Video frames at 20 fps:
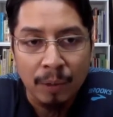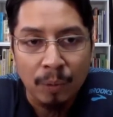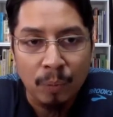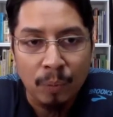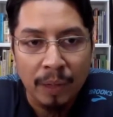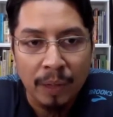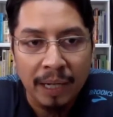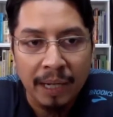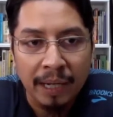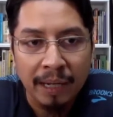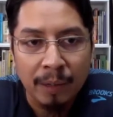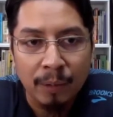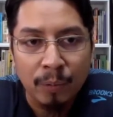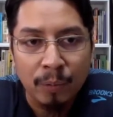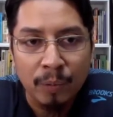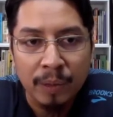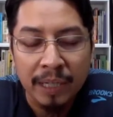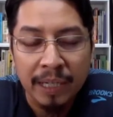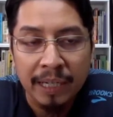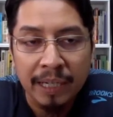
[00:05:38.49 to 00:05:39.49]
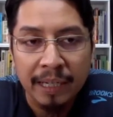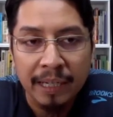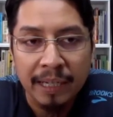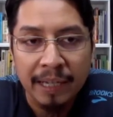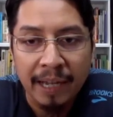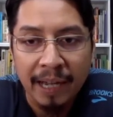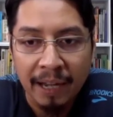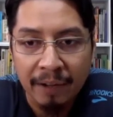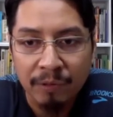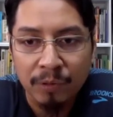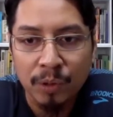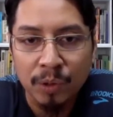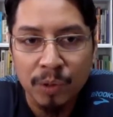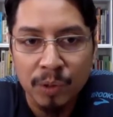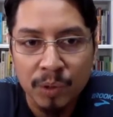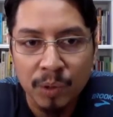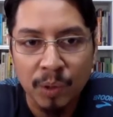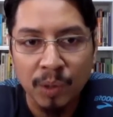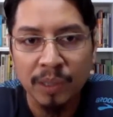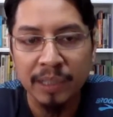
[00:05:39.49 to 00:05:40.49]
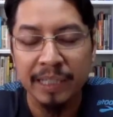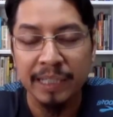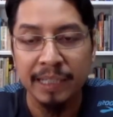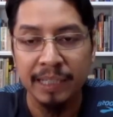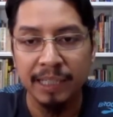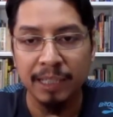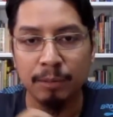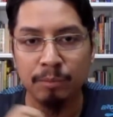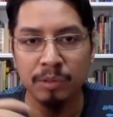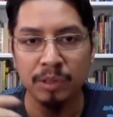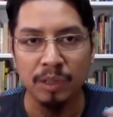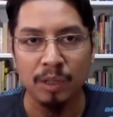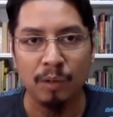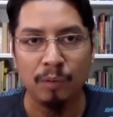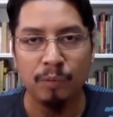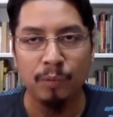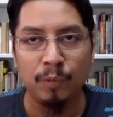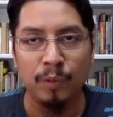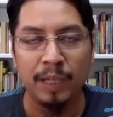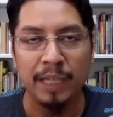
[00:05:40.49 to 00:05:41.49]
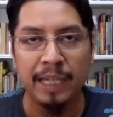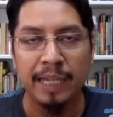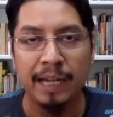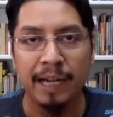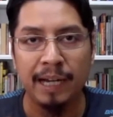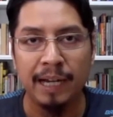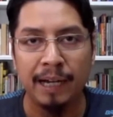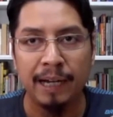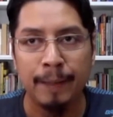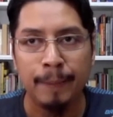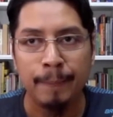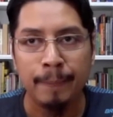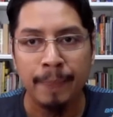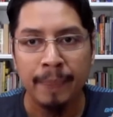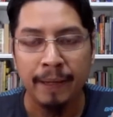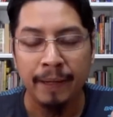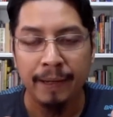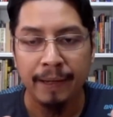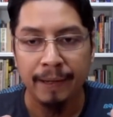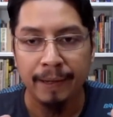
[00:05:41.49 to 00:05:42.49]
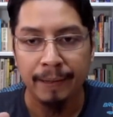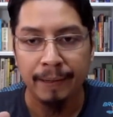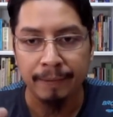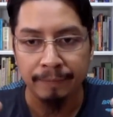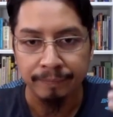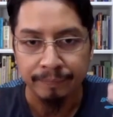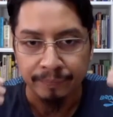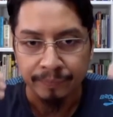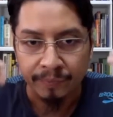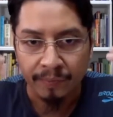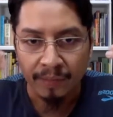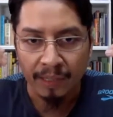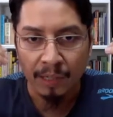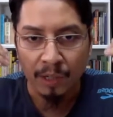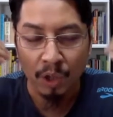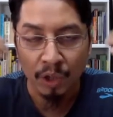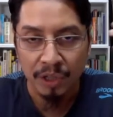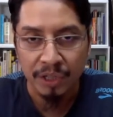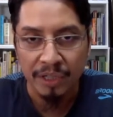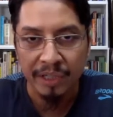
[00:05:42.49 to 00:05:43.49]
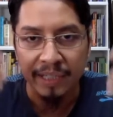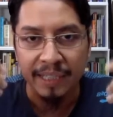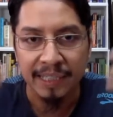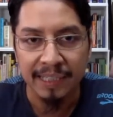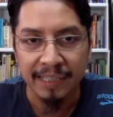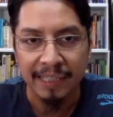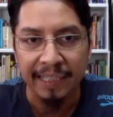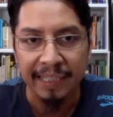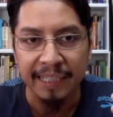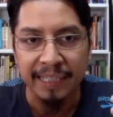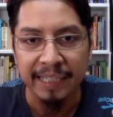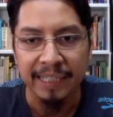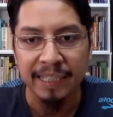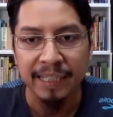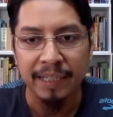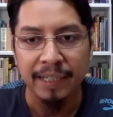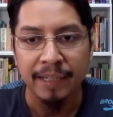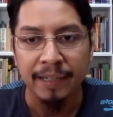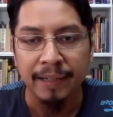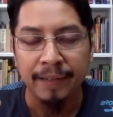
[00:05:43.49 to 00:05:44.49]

where we have control in terms of we are consciously